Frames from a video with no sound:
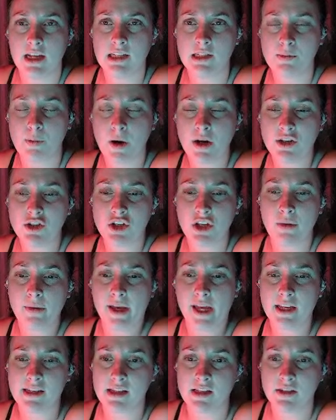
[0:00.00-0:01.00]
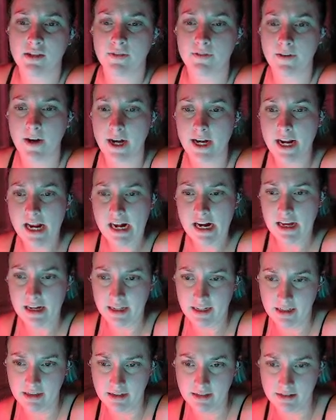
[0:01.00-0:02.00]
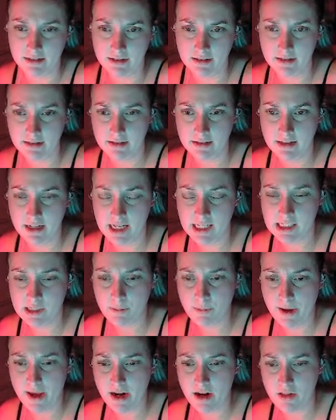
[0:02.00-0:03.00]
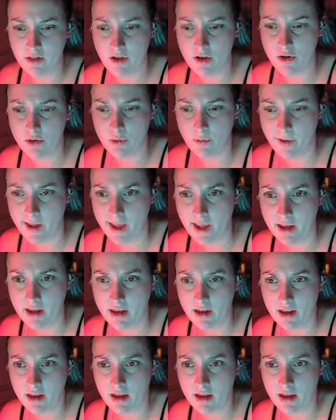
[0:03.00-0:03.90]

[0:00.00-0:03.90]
partially because it's Friday night. It's been a long week.